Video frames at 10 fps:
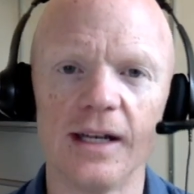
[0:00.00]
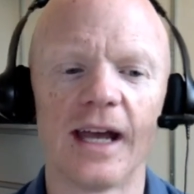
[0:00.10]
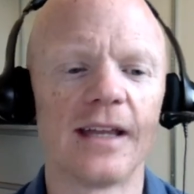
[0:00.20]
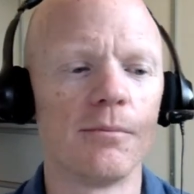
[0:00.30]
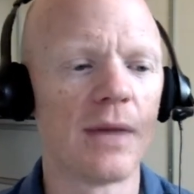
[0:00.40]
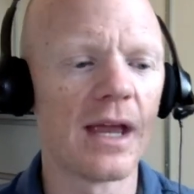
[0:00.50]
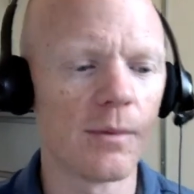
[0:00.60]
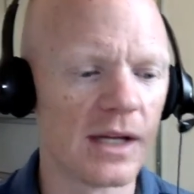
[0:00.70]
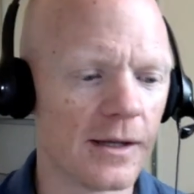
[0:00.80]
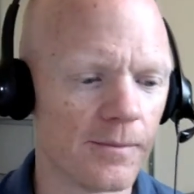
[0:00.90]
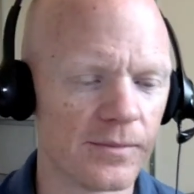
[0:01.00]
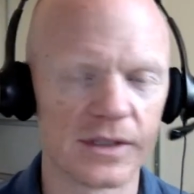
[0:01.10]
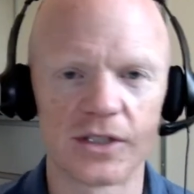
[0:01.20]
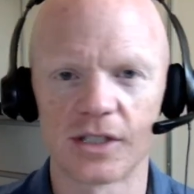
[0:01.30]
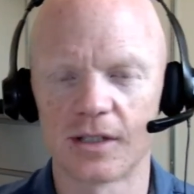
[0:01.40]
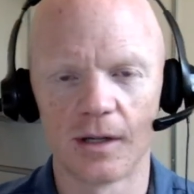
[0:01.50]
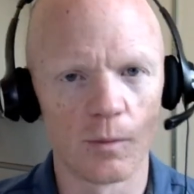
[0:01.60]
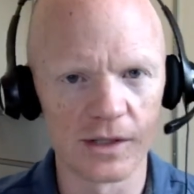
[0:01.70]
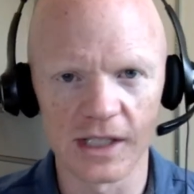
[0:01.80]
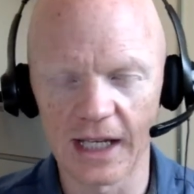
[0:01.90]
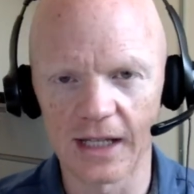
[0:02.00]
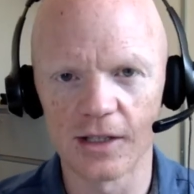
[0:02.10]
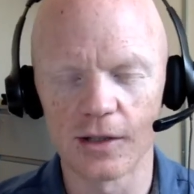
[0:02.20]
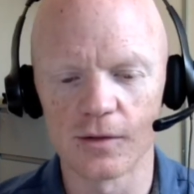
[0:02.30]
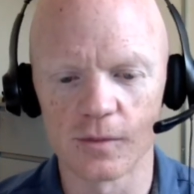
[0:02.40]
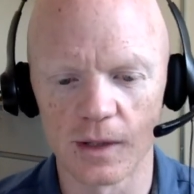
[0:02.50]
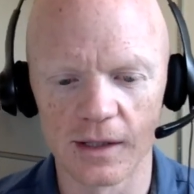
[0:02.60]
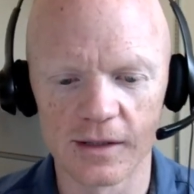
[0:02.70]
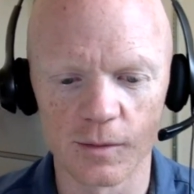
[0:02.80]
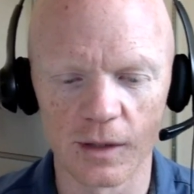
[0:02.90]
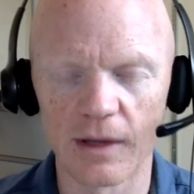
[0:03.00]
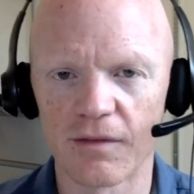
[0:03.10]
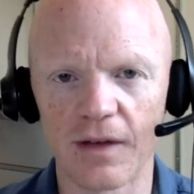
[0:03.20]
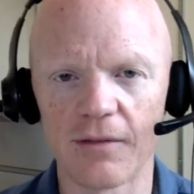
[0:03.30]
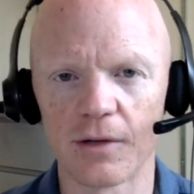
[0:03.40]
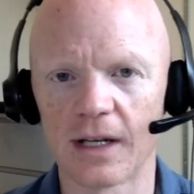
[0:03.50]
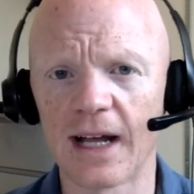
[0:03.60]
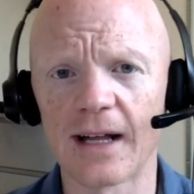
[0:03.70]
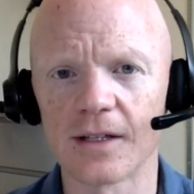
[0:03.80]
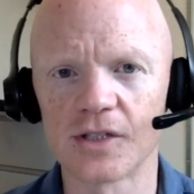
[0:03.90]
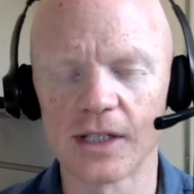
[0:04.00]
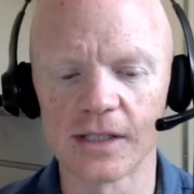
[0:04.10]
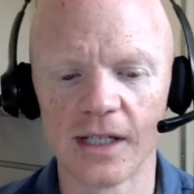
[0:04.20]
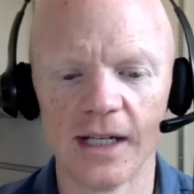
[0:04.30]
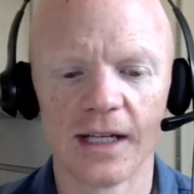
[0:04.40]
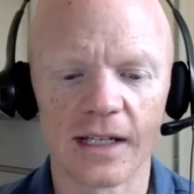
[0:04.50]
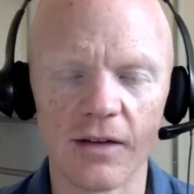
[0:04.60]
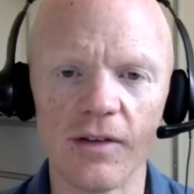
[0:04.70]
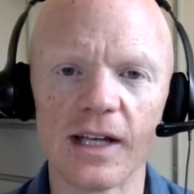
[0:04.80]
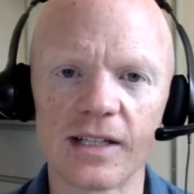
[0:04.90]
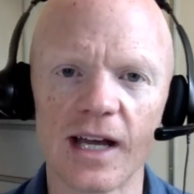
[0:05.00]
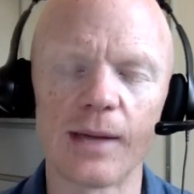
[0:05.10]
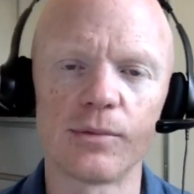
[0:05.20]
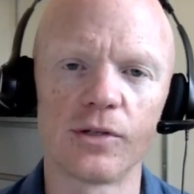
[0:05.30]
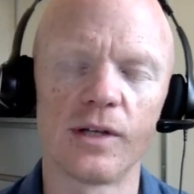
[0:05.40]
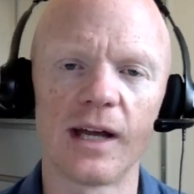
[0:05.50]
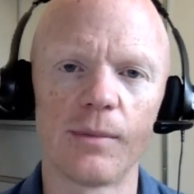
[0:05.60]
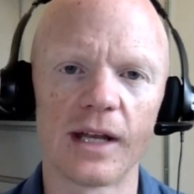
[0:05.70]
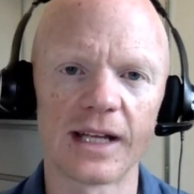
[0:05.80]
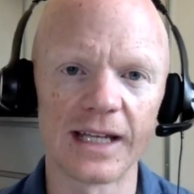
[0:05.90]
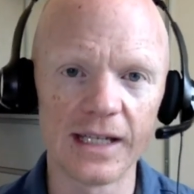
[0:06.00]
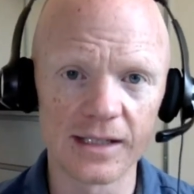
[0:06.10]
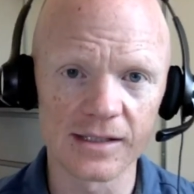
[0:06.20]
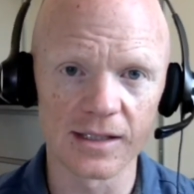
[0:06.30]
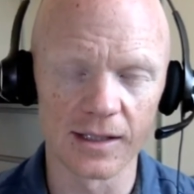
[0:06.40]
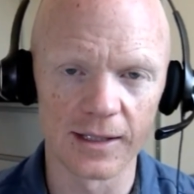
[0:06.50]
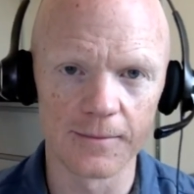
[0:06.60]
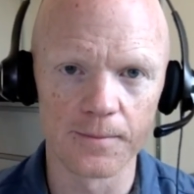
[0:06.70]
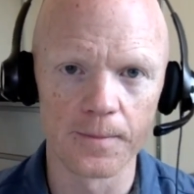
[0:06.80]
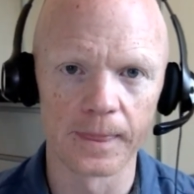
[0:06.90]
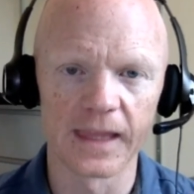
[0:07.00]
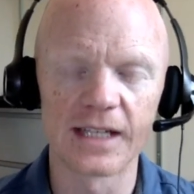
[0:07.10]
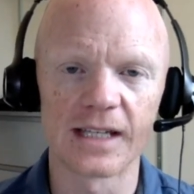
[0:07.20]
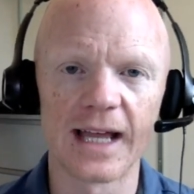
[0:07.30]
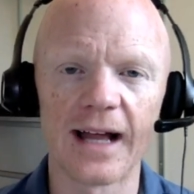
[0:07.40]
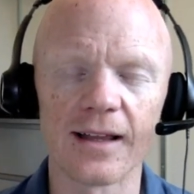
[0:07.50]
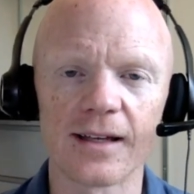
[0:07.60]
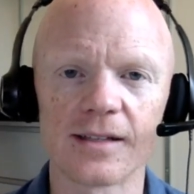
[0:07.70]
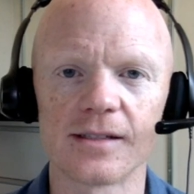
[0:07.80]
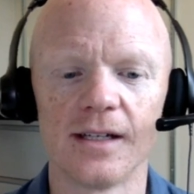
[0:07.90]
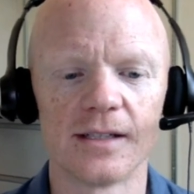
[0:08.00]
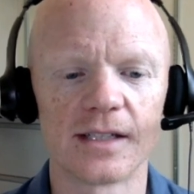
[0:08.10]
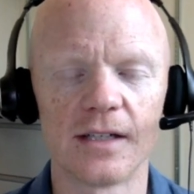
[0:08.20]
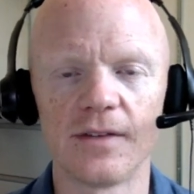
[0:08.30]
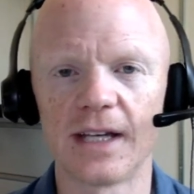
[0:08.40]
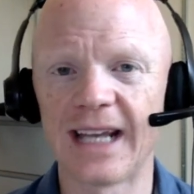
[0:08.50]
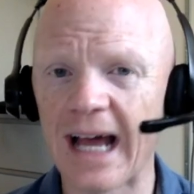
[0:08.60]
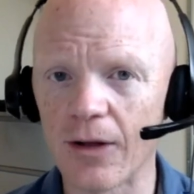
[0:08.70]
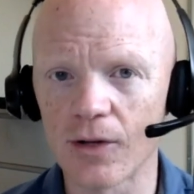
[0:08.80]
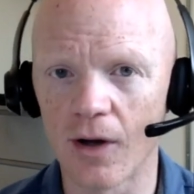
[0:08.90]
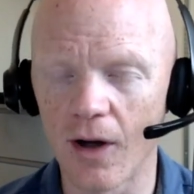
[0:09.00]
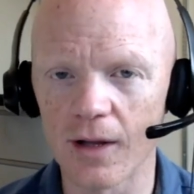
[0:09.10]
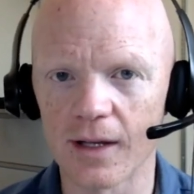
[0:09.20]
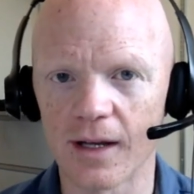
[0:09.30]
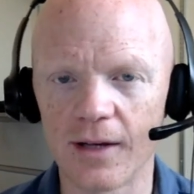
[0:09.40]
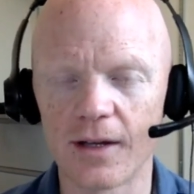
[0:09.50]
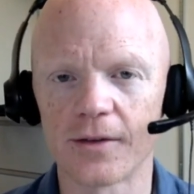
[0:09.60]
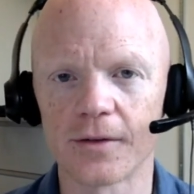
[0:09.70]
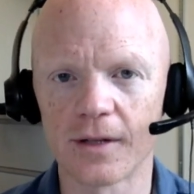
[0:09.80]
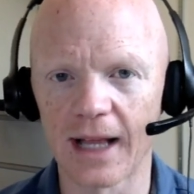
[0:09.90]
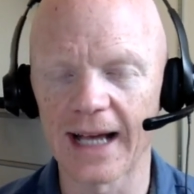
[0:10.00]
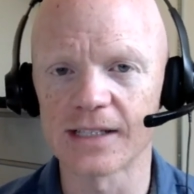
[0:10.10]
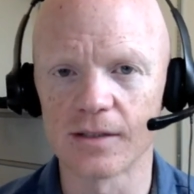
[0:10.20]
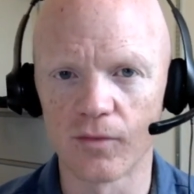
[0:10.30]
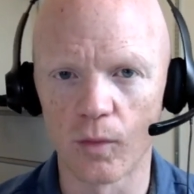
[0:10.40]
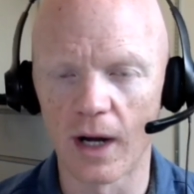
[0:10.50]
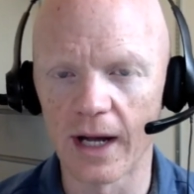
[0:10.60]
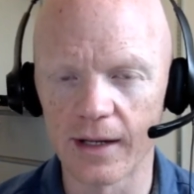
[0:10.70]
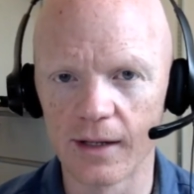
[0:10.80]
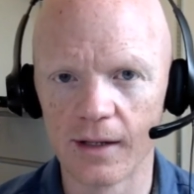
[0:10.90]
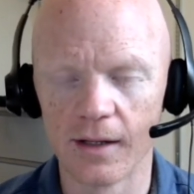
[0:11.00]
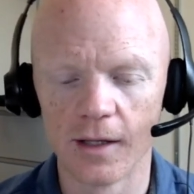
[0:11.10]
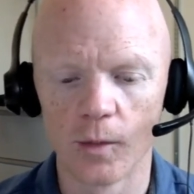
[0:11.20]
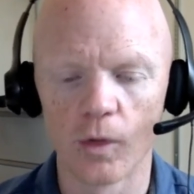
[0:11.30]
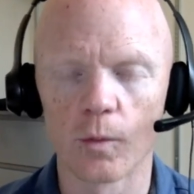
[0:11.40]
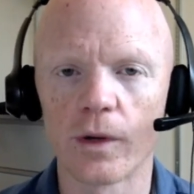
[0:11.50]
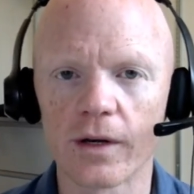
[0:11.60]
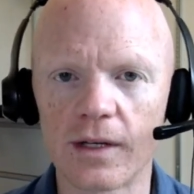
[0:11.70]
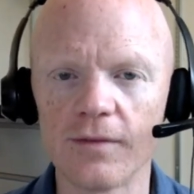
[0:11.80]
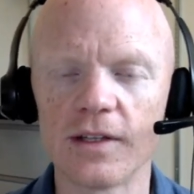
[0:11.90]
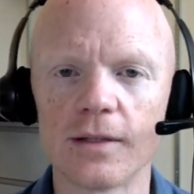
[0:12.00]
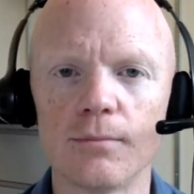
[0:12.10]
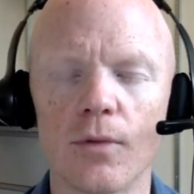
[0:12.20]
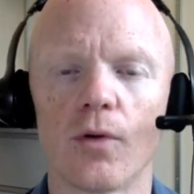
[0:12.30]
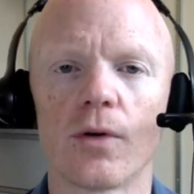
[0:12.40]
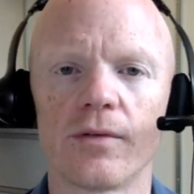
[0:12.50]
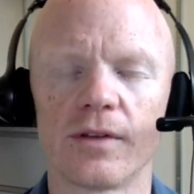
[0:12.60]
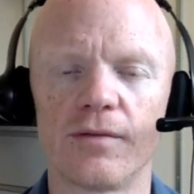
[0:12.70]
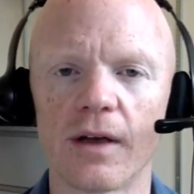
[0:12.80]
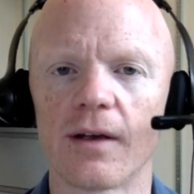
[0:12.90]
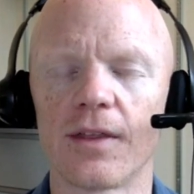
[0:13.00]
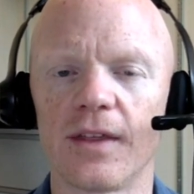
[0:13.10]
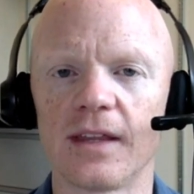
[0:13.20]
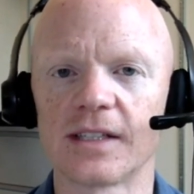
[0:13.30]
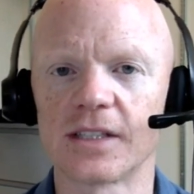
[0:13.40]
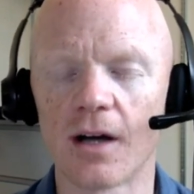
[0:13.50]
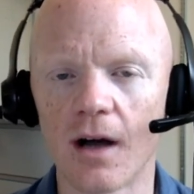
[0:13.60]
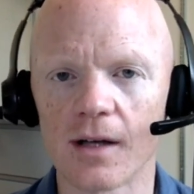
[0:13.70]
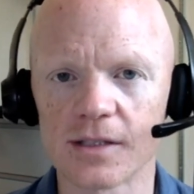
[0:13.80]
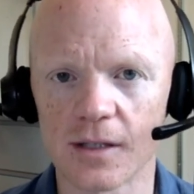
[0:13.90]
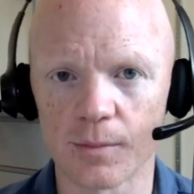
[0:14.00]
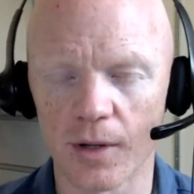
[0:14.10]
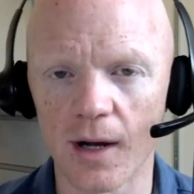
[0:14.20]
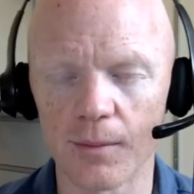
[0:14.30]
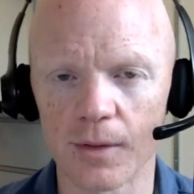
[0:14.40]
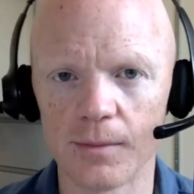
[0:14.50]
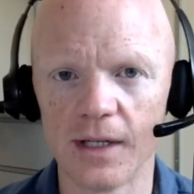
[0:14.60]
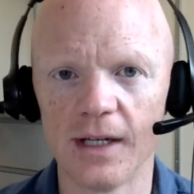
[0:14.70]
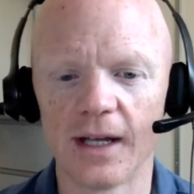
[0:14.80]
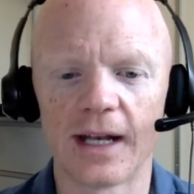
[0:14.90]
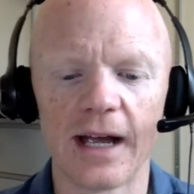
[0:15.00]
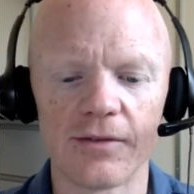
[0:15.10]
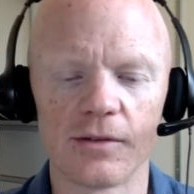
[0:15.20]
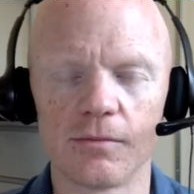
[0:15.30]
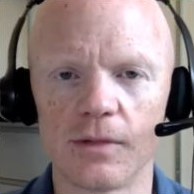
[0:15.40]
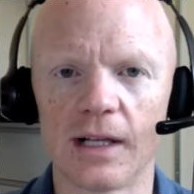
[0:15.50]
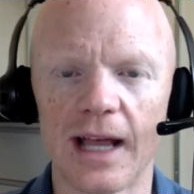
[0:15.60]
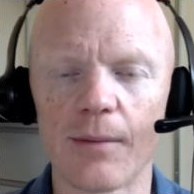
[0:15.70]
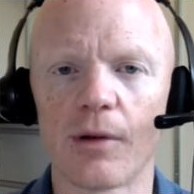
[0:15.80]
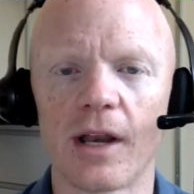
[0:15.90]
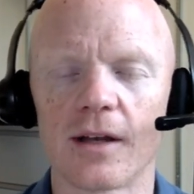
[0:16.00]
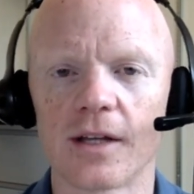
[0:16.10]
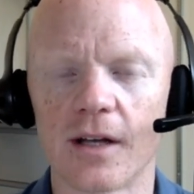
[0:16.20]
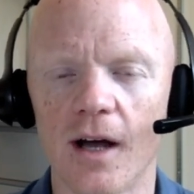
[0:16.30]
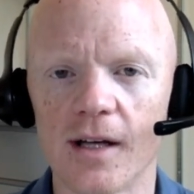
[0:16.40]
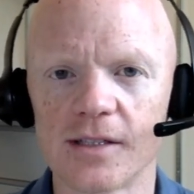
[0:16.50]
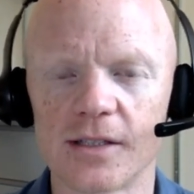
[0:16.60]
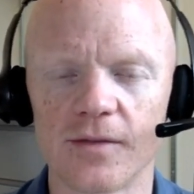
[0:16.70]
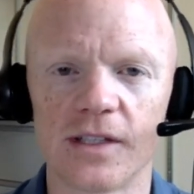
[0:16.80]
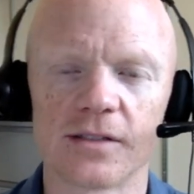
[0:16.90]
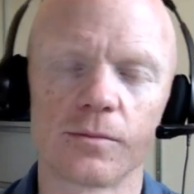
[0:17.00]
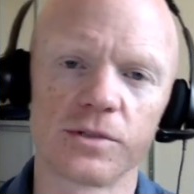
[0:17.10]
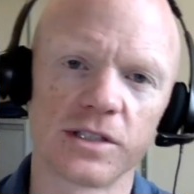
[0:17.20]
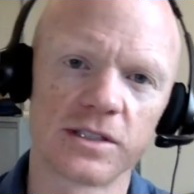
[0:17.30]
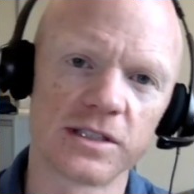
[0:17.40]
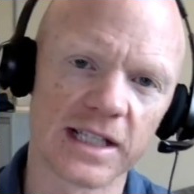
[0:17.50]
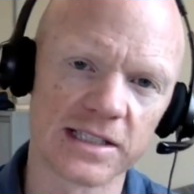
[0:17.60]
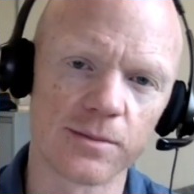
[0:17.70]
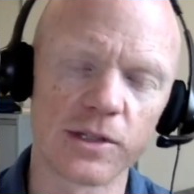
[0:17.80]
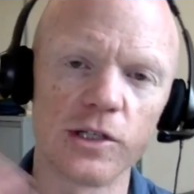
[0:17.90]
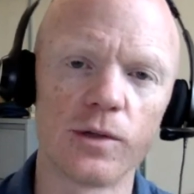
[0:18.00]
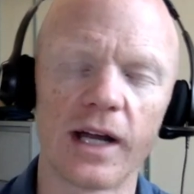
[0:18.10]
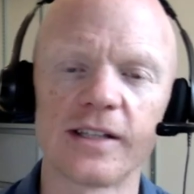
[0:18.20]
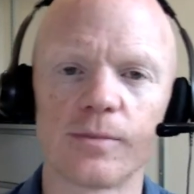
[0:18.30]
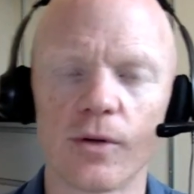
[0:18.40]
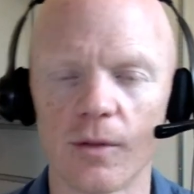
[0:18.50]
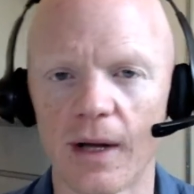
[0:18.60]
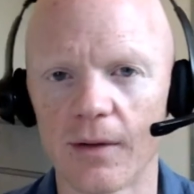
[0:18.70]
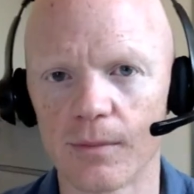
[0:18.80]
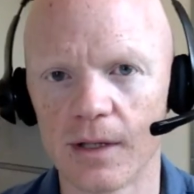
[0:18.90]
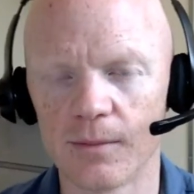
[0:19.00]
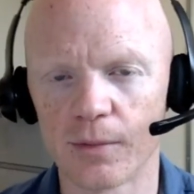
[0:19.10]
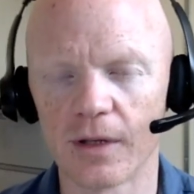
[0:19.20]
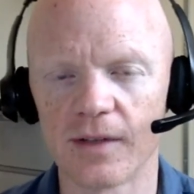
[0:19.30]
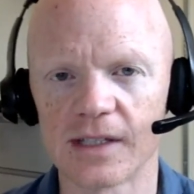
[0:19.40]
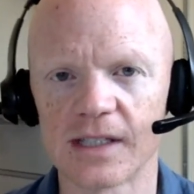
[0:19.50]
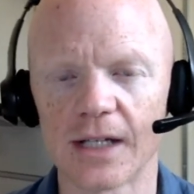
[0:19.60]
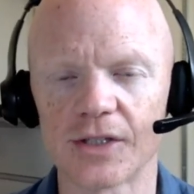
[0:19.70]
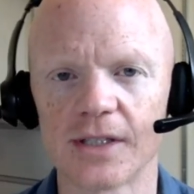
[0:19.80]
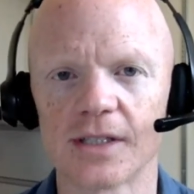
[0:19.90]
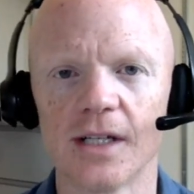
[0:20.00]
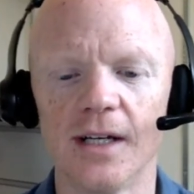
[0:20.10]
And then maybe, just once again to use what is one of my favorite analogies, giving a type two diabetic insulin is analogous to giving an alcoholic another glass of wine, where we're giving them more of the very thing that's caused the problem. And I haven't elaborated on the causes of insulin resistance. That's something you and I spoke about in previous sessions.